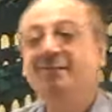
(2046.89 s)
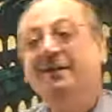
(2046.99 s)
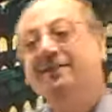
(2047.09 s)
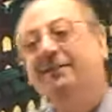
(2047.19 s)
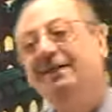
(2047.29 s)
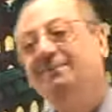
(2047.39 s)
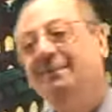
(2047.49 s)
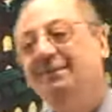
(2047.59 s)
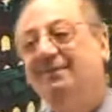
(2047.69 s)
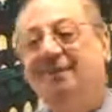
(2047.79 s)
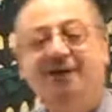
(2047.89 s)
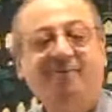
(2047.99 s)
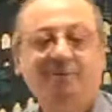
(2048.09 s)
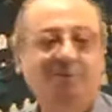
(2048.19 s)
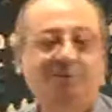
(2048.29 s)
But then, brother, I
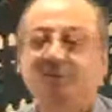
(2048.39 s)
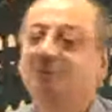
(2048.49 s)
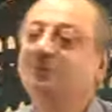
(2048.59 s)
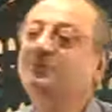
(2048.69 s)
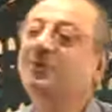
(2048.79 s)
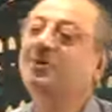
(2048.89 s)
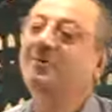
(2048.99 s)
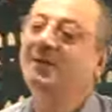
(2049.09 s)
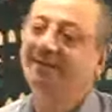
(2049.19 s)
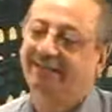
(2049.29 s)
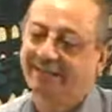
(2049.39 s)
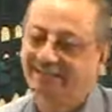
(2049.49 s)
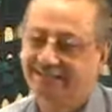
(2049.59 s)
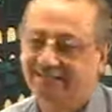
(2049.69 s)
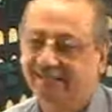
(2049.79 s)
want to show you so many
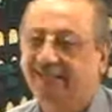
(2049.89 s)
things.